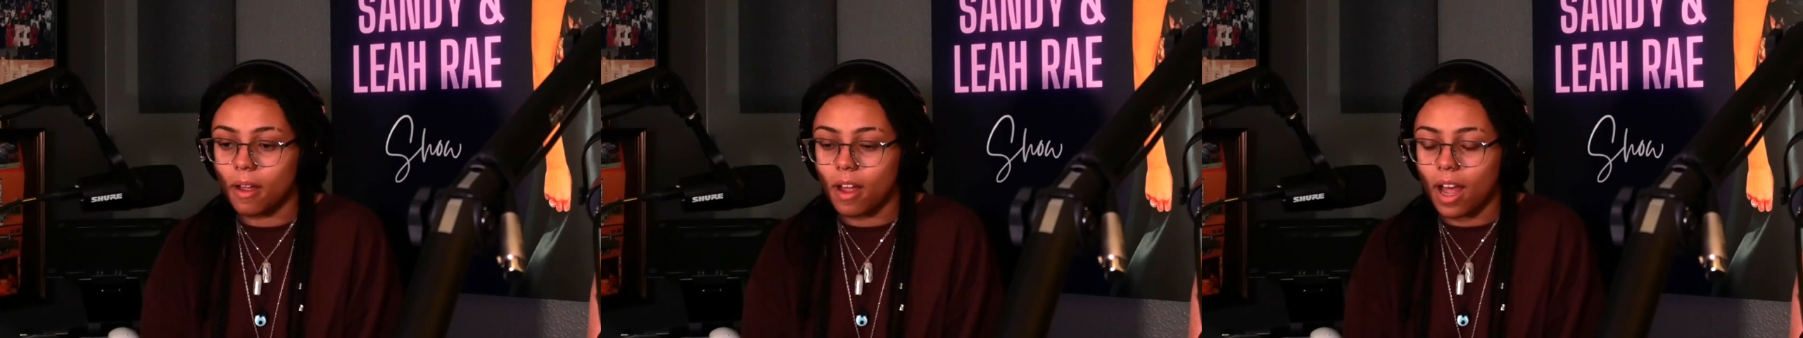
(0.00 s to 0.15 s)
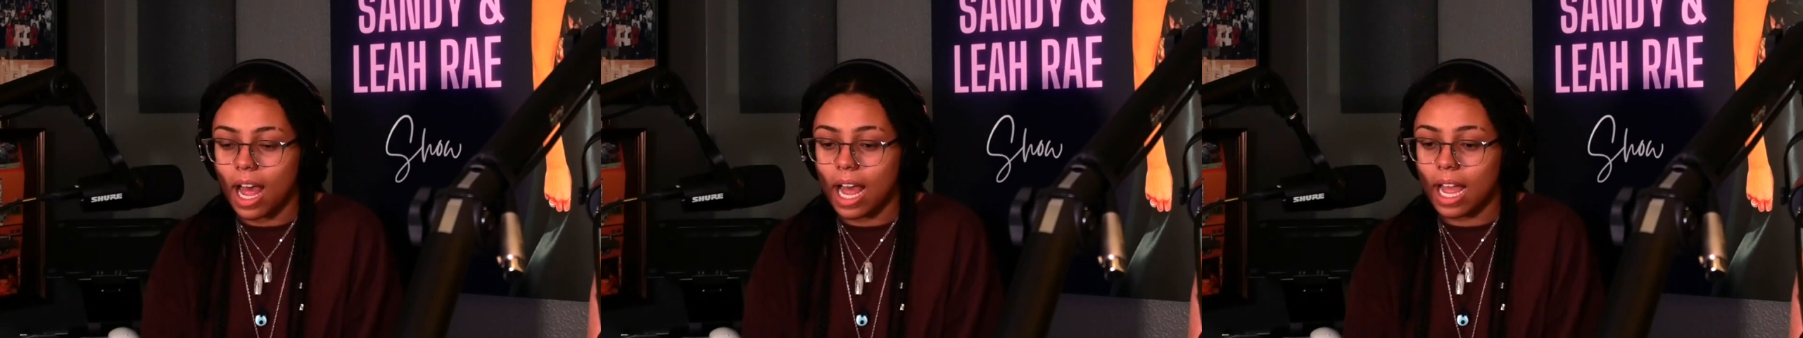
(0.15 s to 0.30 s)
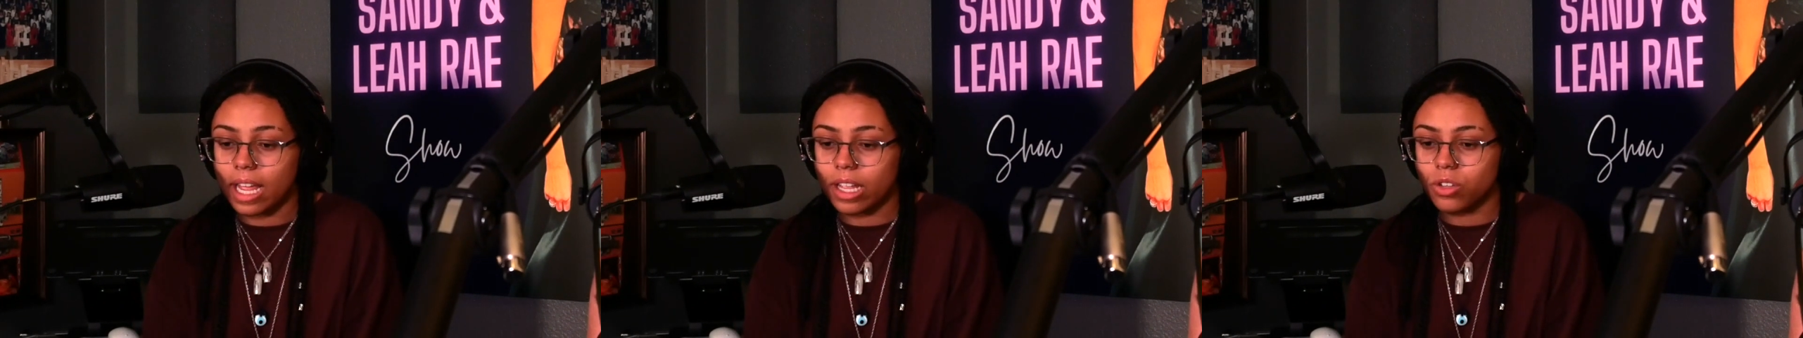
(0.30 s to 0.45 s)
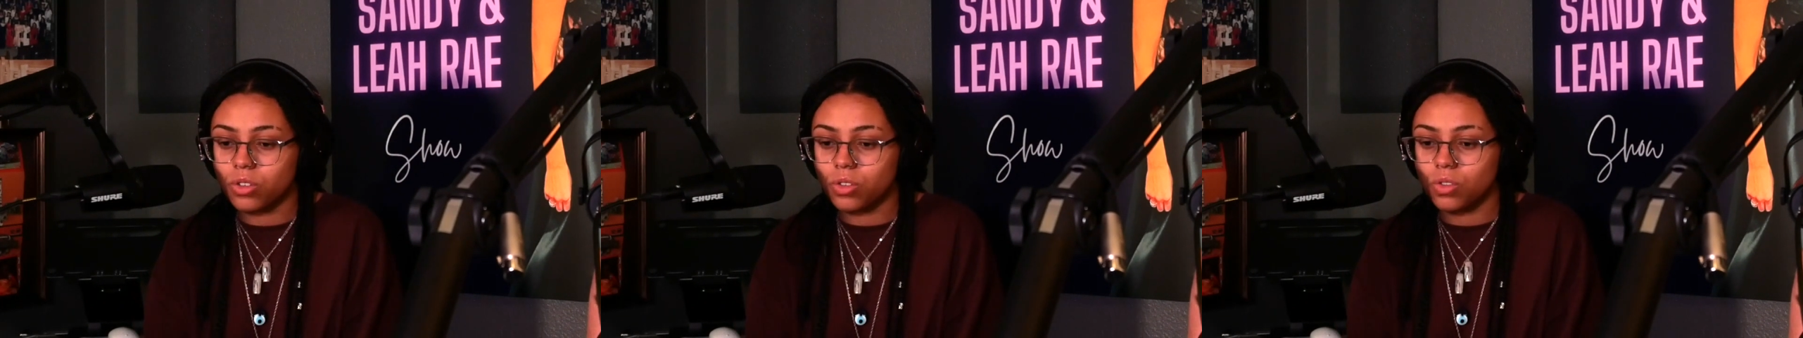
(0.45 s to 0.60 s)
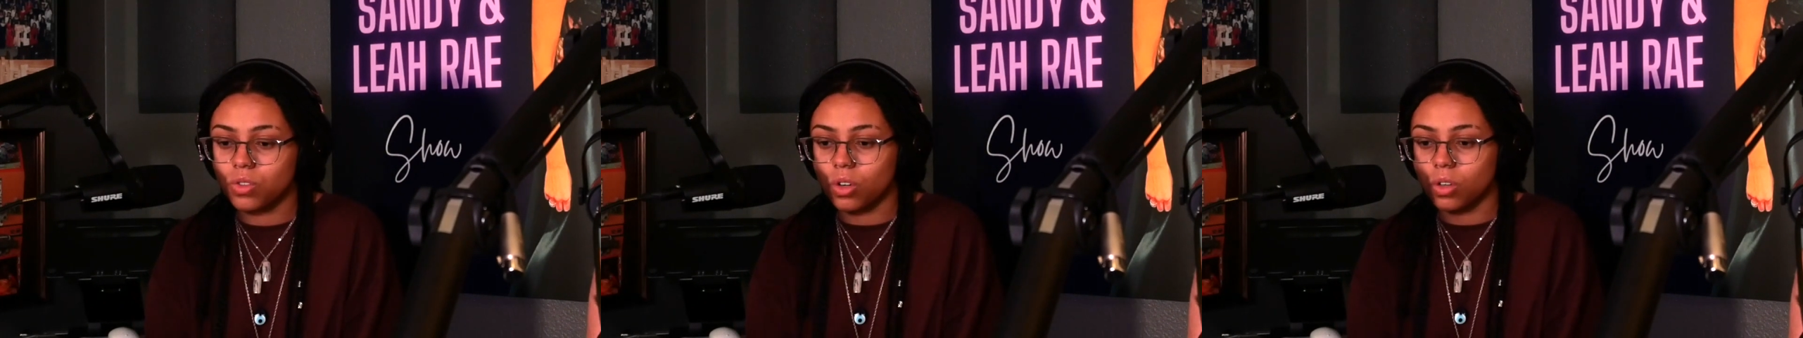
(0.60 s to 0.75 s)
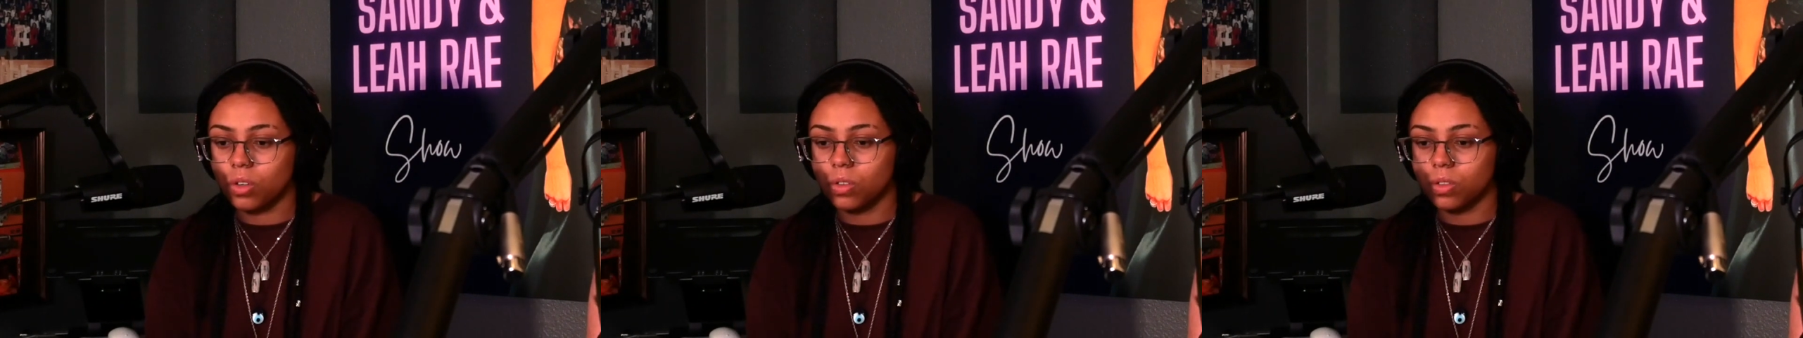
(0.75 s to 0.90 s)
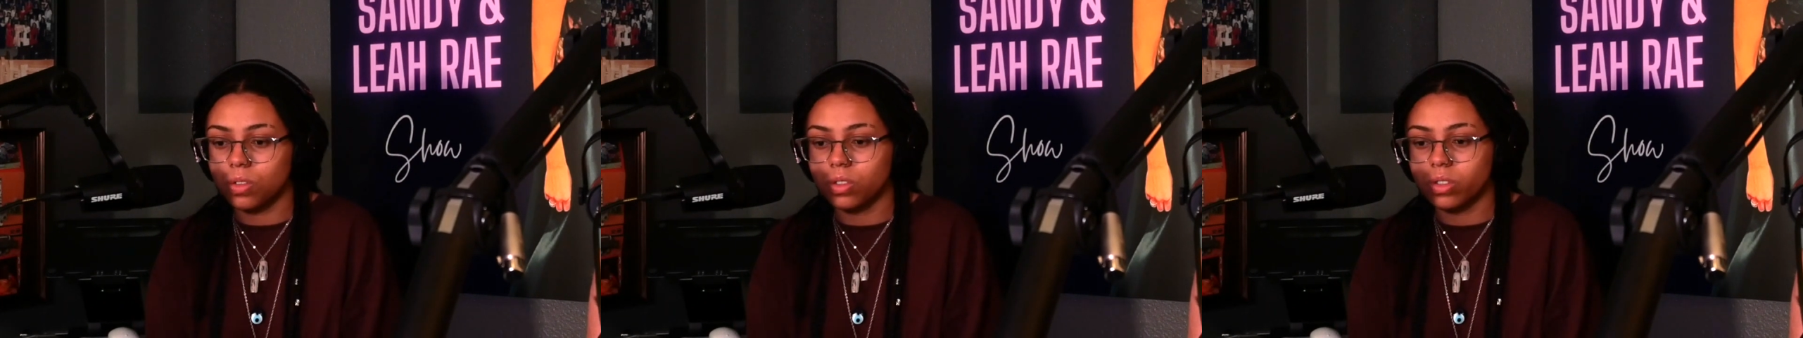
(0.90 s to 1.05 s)
I
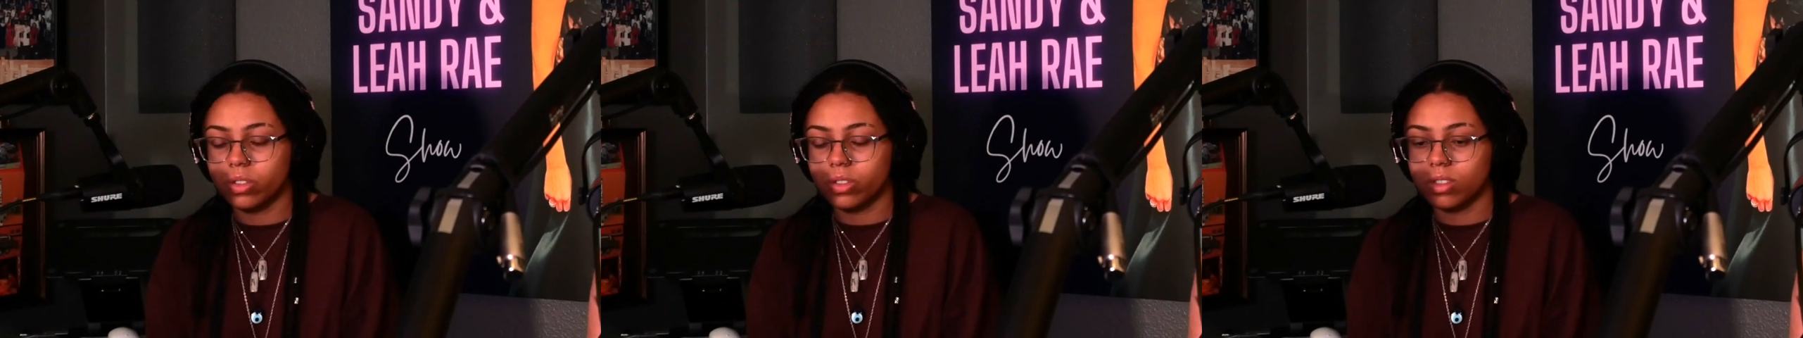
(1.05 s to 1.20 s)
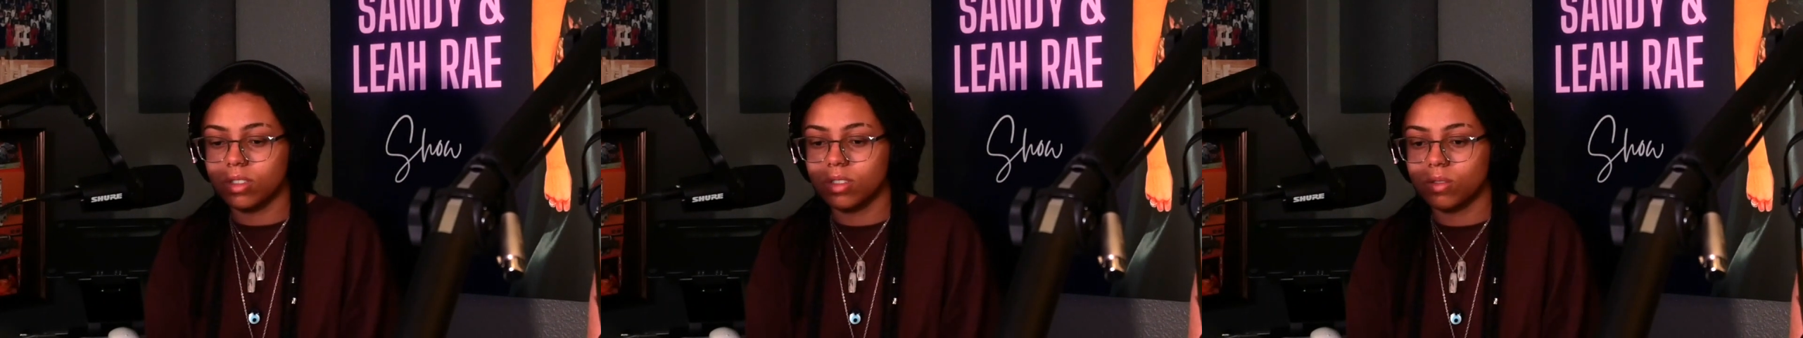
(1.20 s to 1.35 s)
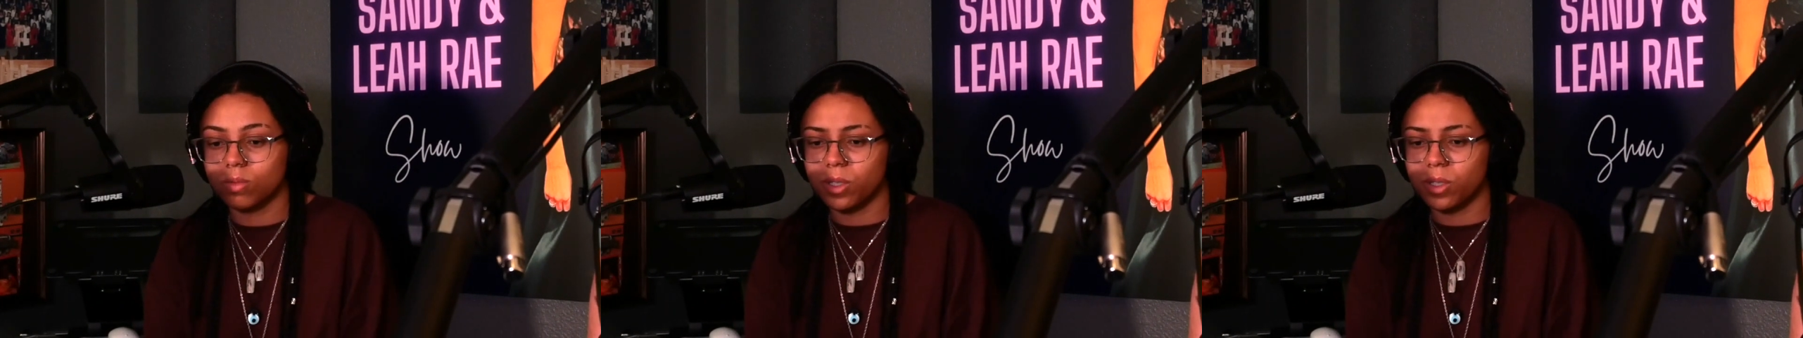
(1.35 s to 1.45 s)
struggled